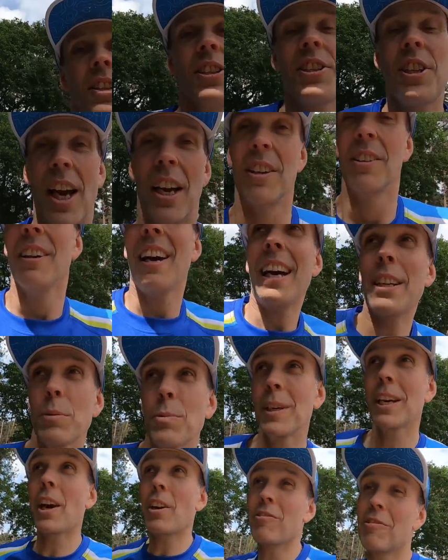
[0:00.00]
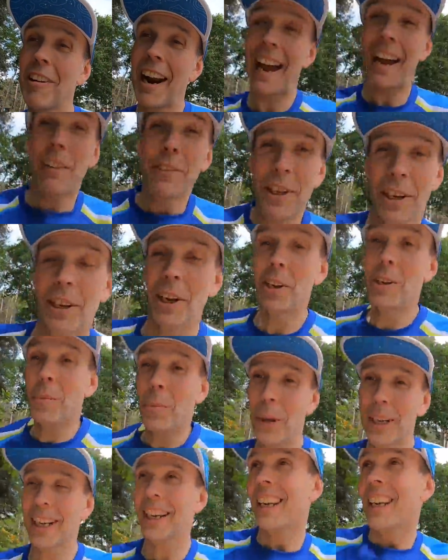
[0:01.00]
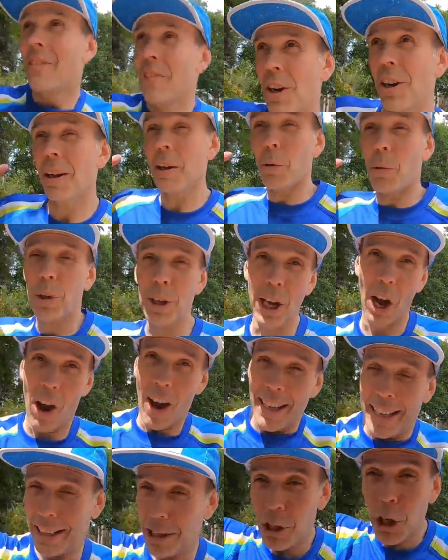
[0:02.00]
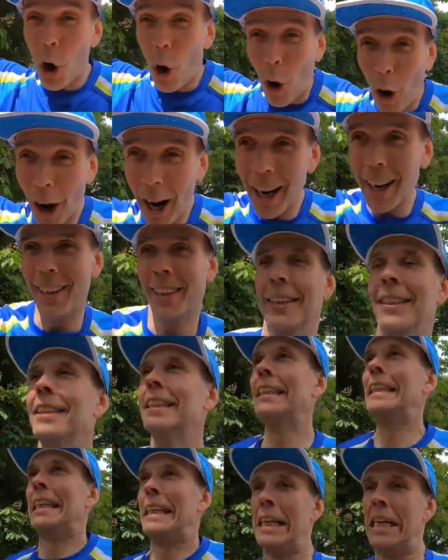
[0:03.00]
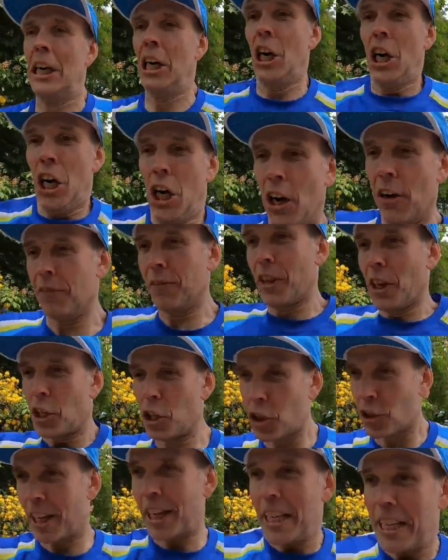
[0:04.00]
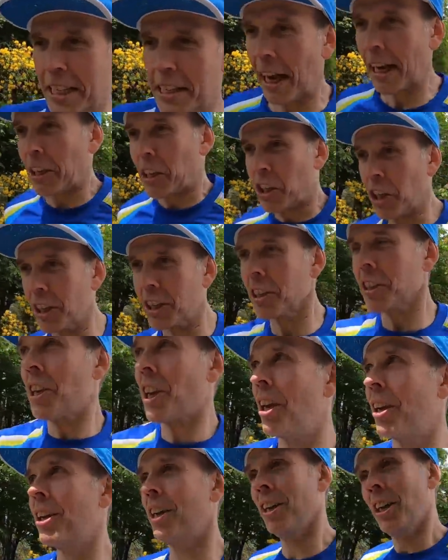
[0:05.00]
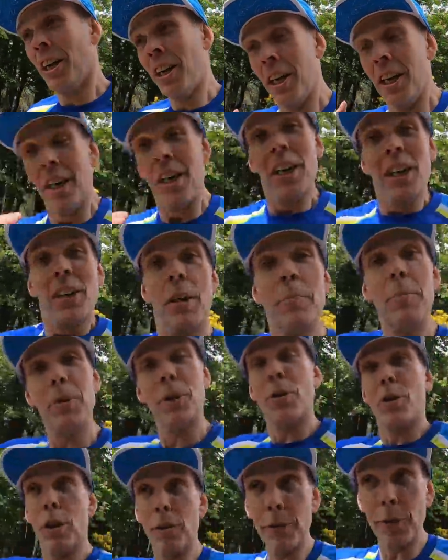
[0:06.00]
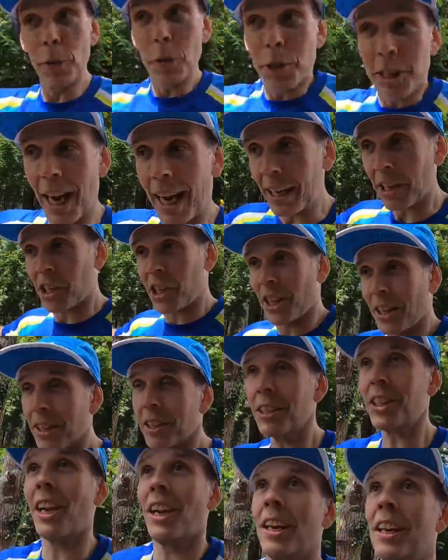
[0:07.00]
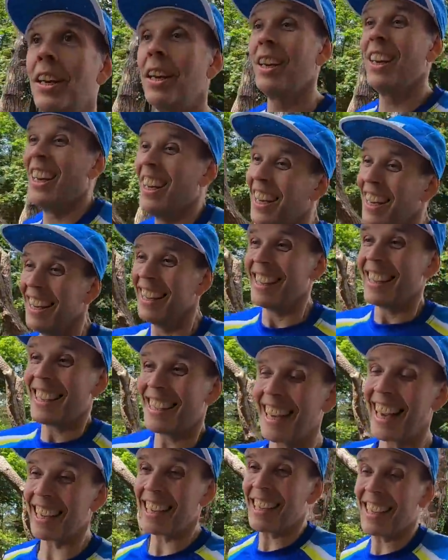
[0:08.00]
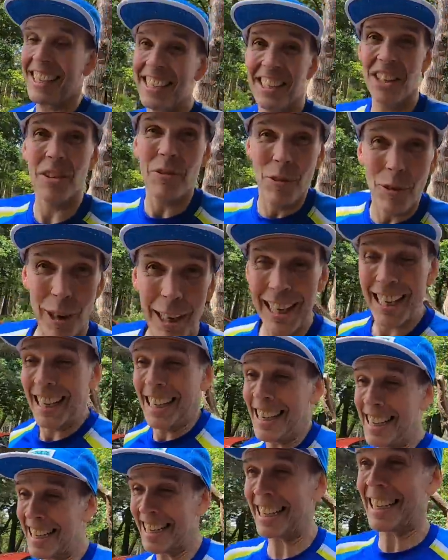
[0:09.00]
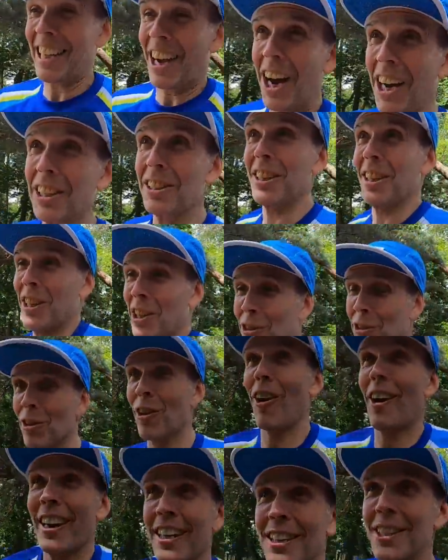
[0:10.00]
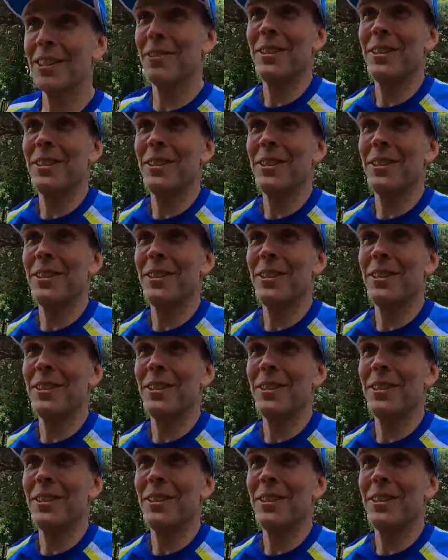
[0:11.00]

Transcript: So as we go round the loop, we're going to give you a little guided tour of the tricky sections, the beautiful sections, the sections that really start to grind